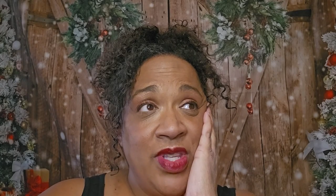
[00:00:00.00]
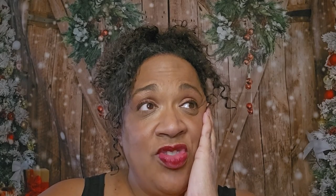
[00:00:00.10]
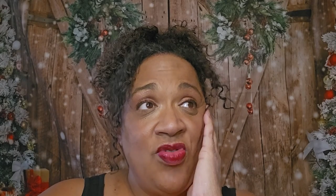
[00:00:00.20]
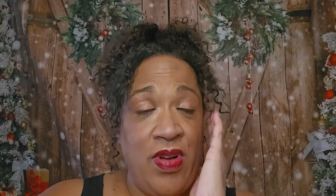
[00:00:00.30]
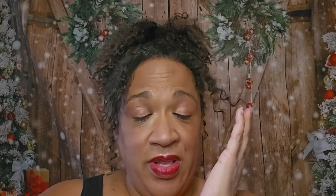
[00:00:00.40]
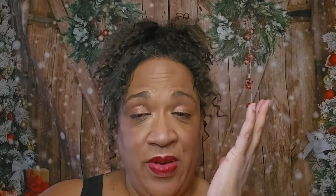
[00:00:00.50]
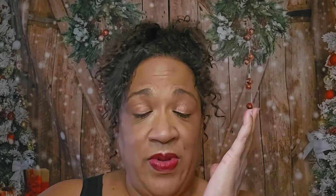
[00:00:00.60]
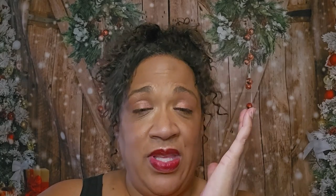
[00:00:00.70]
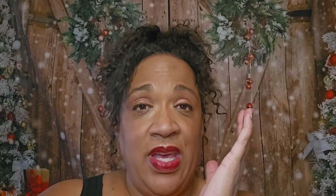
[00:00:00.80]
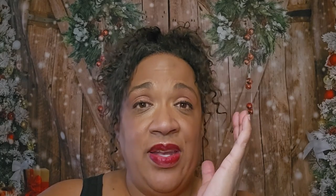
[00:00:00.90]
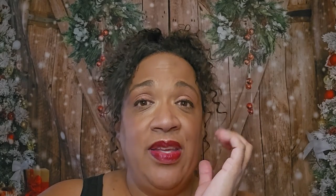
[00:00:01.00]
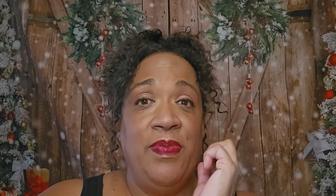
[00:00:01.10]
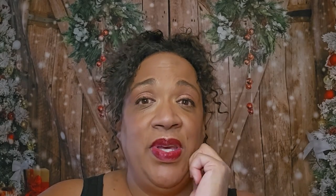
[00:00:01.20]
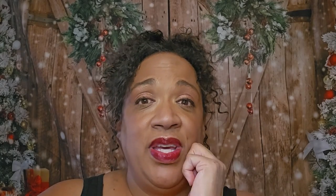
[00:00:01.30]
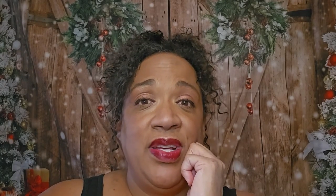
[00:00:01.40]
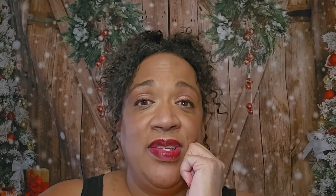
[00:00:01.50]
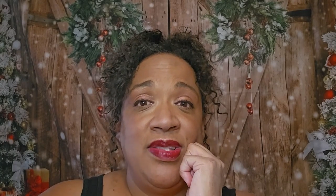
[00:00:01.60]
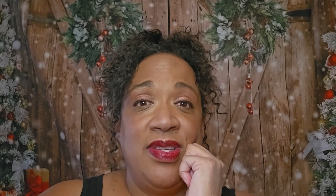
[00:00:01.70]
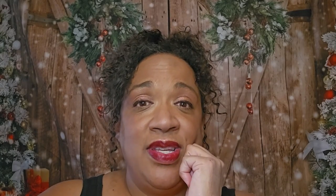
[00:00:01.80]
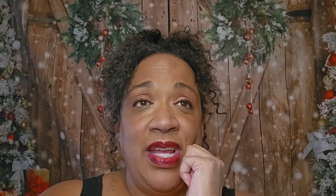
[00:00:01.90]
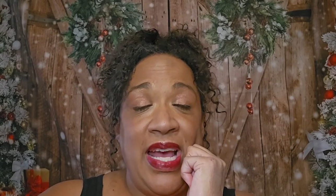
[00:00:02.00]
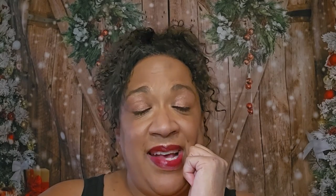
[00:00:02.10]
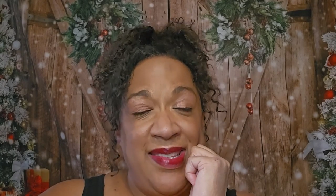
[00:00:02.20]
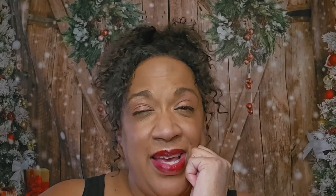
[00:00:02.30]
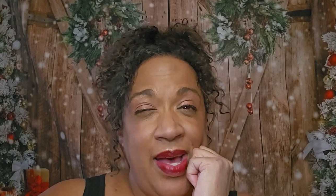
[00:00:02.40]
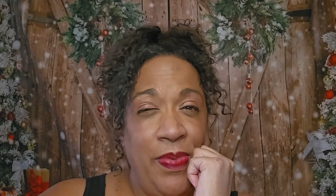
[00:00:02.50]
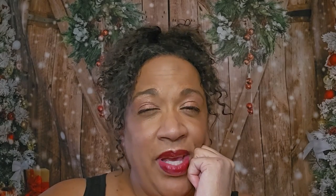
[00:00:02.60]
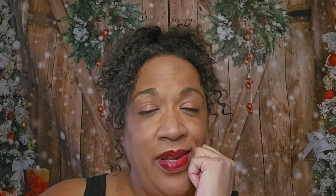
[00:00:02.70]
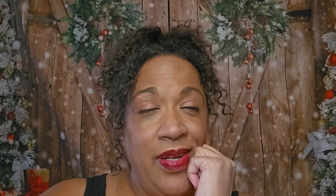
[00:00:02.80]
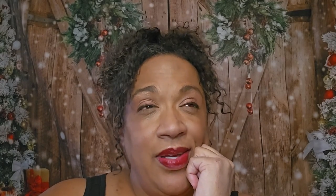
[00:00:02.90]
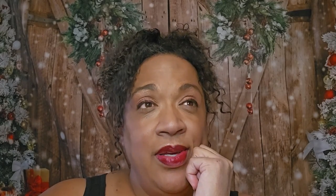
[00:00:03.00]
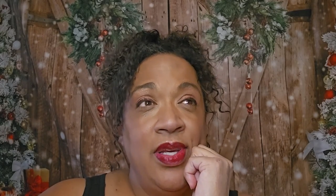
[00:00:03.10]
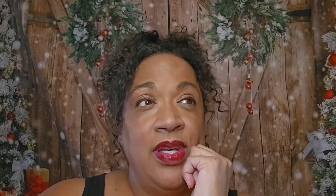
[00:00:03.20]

struggling with the ending, because it has a happy ending